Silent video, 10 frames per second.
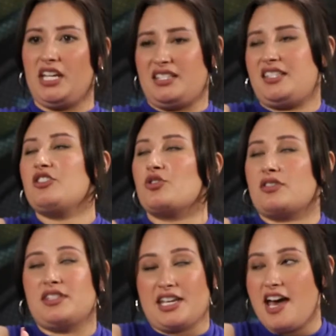
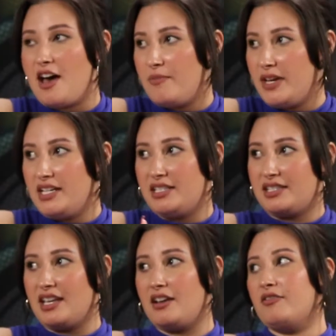essential step, and
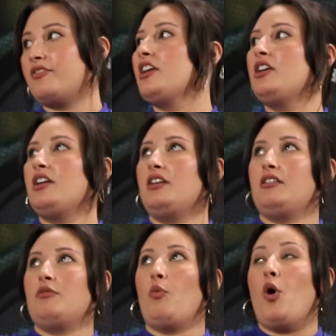instead of
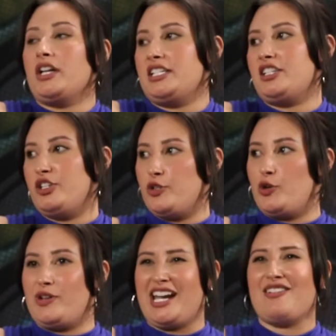wanting to do
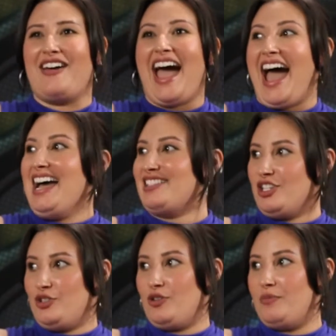it, we kind of had
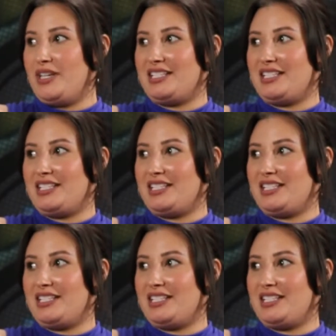to do it,